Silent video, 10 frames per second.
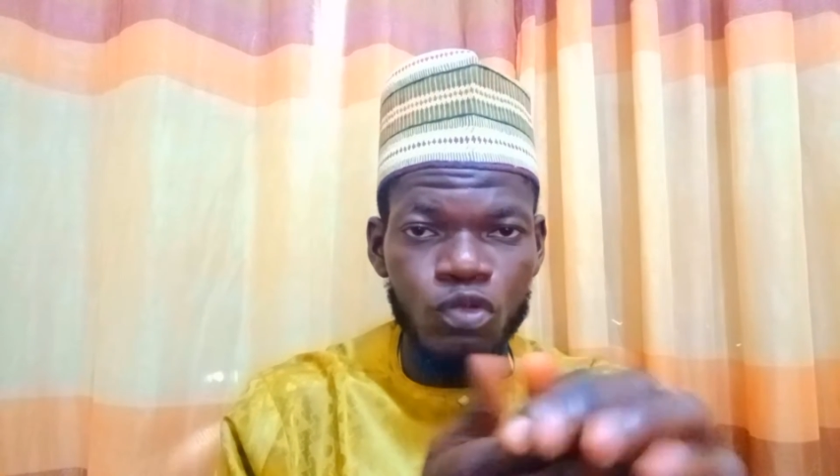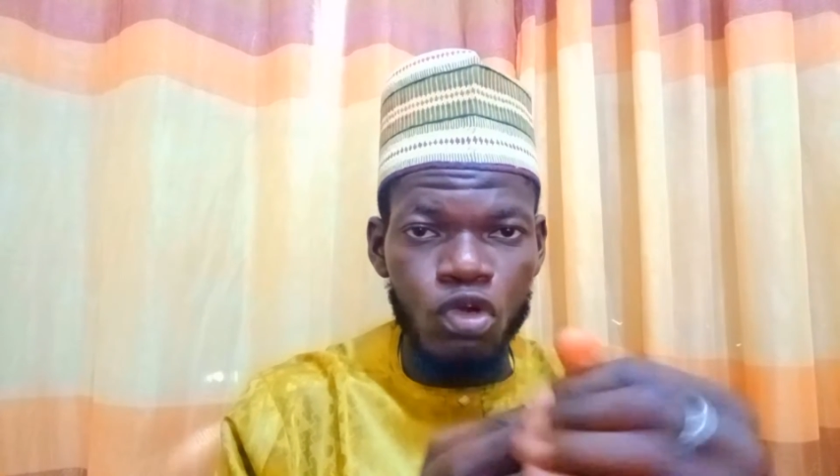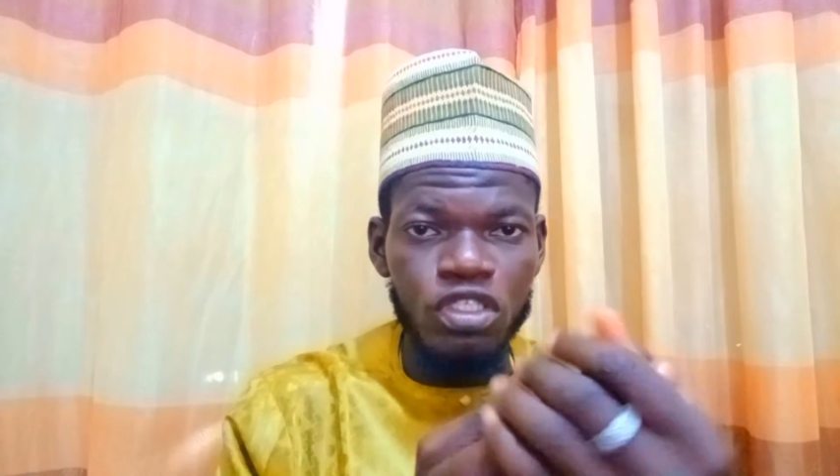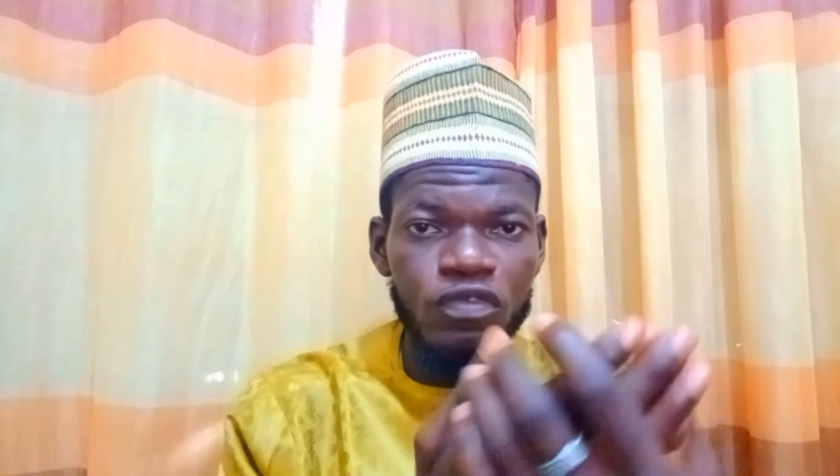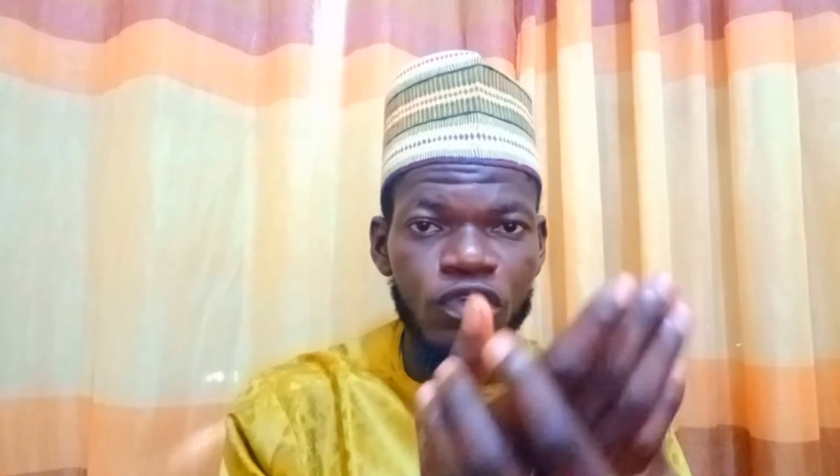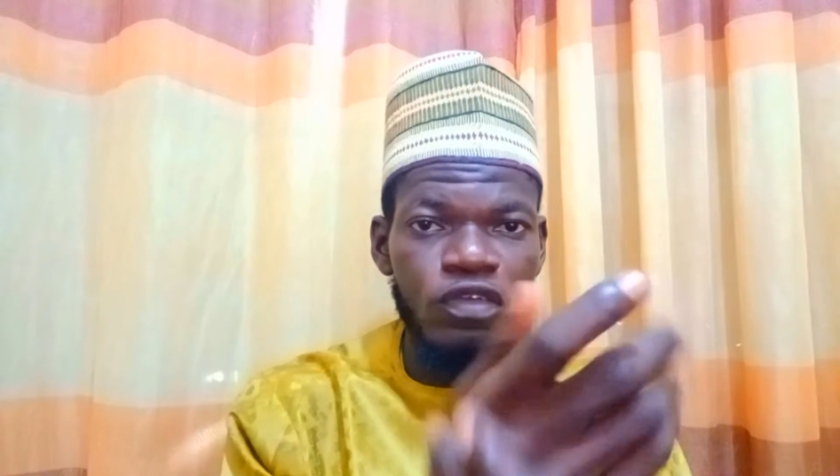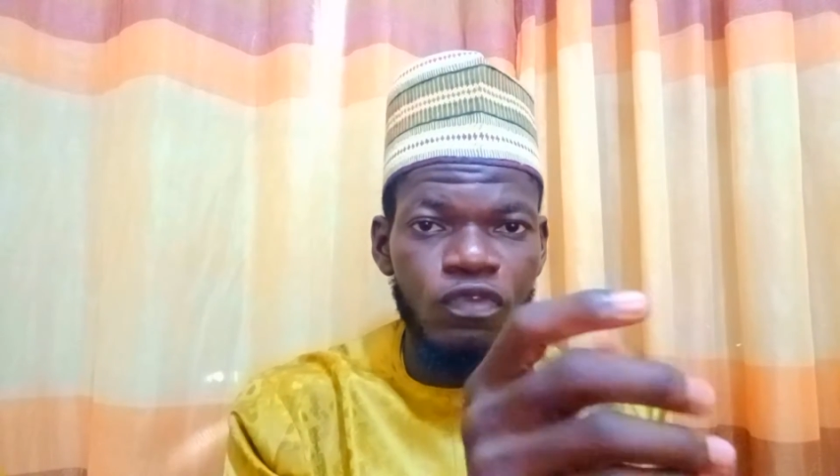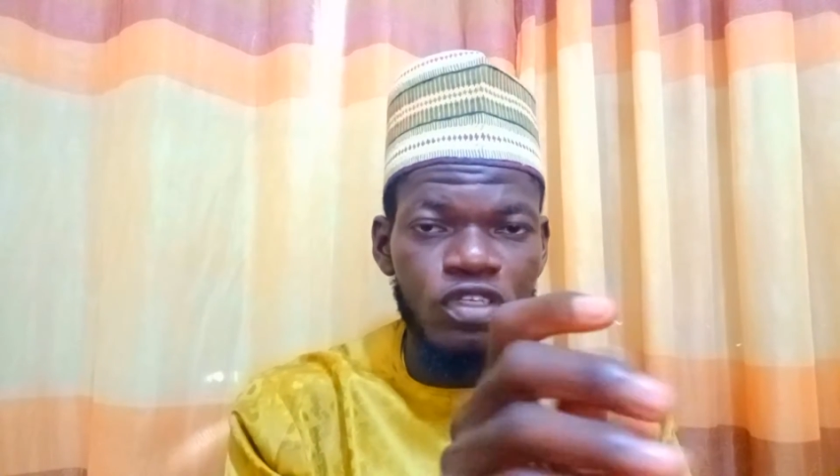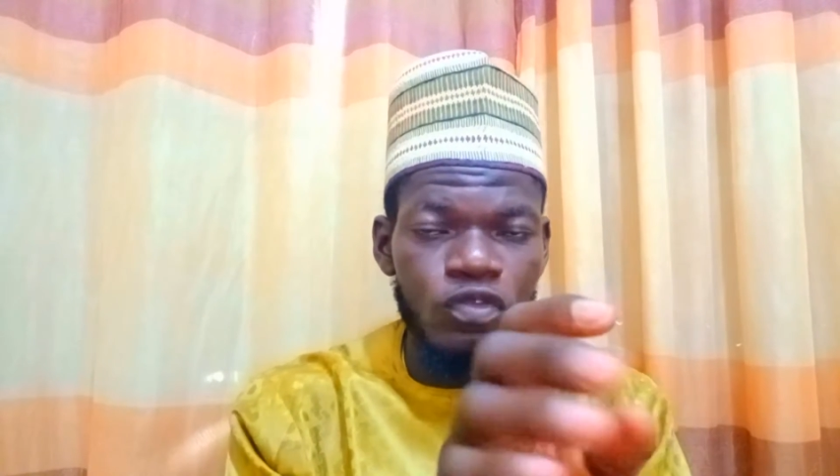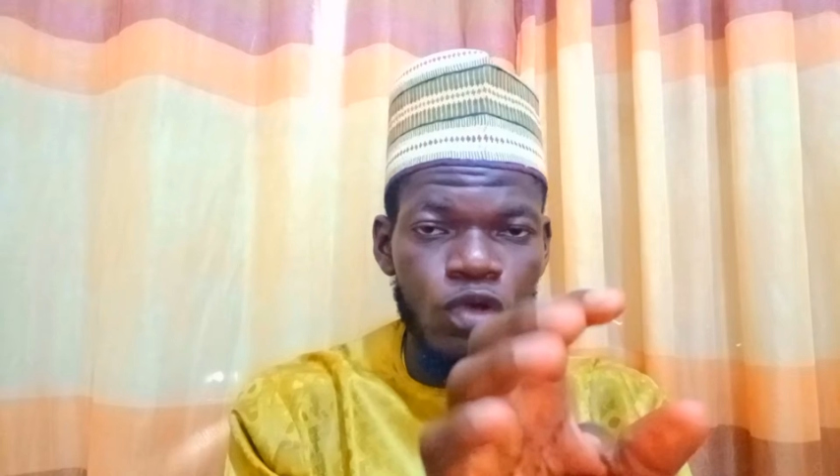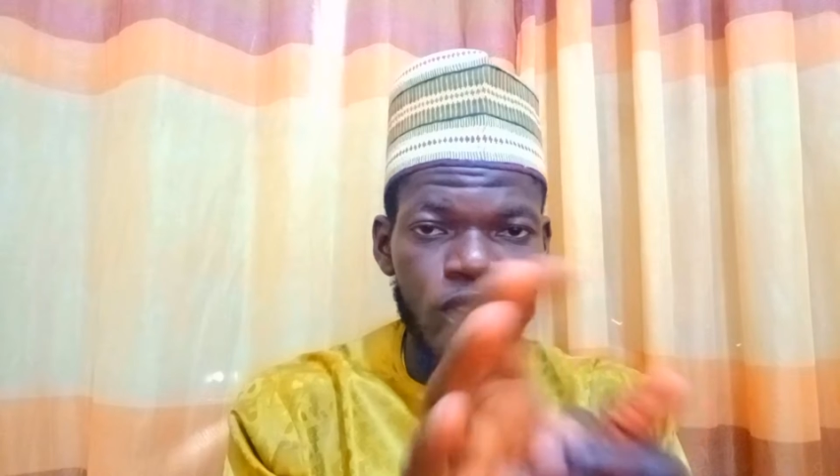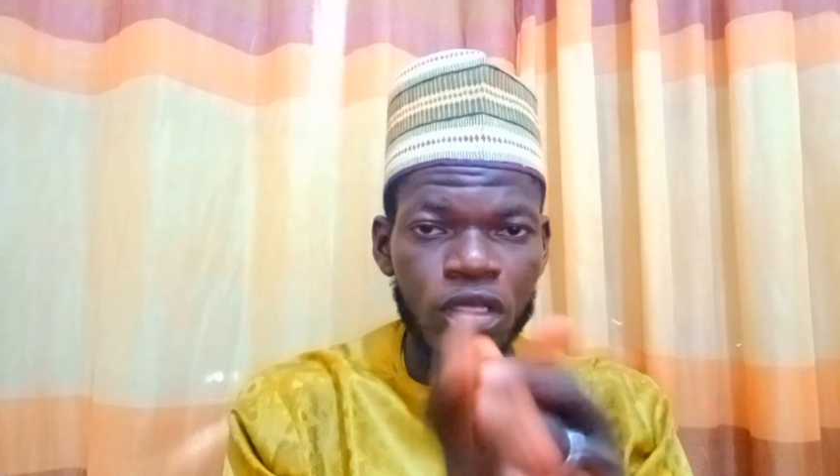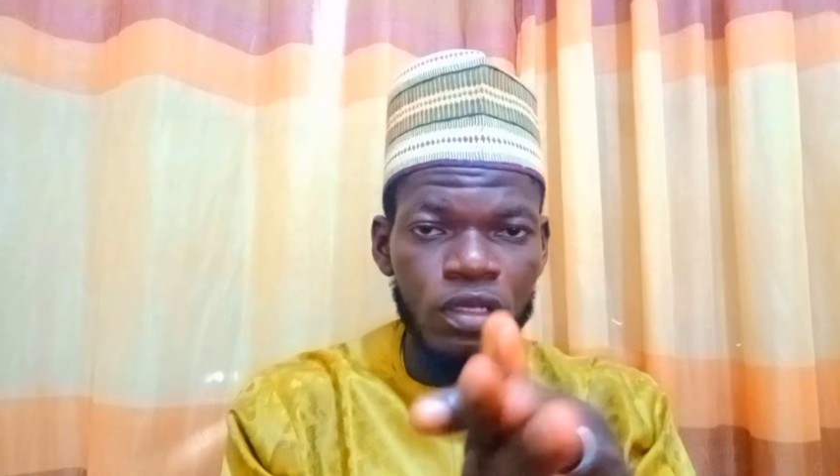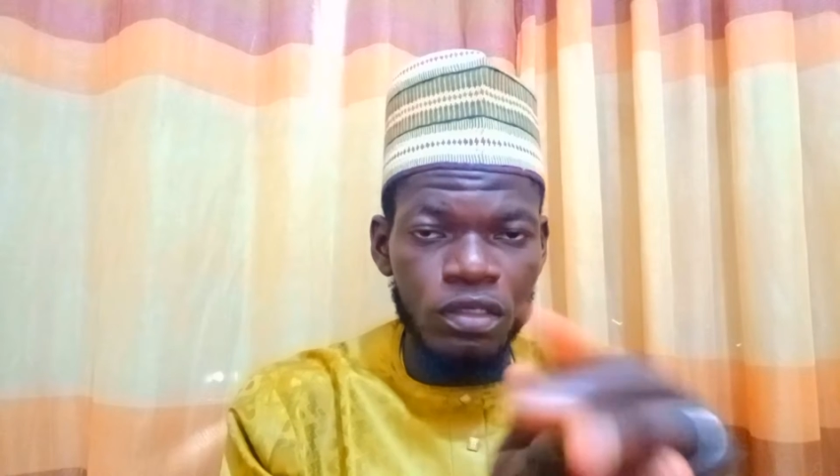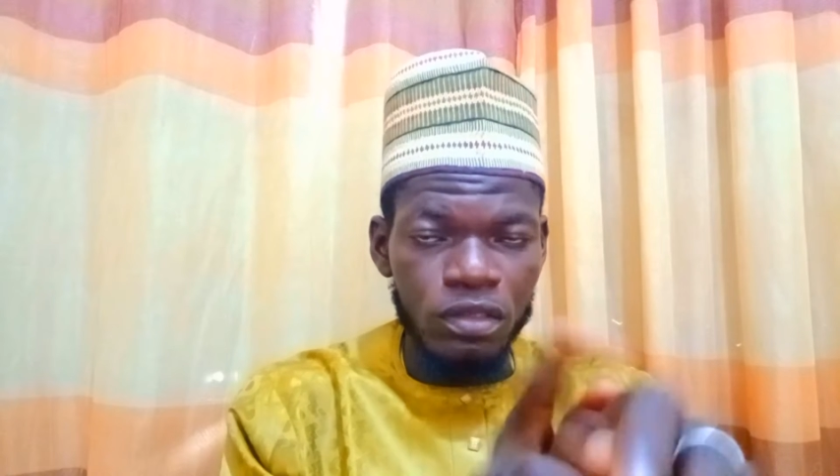You wash it for the first one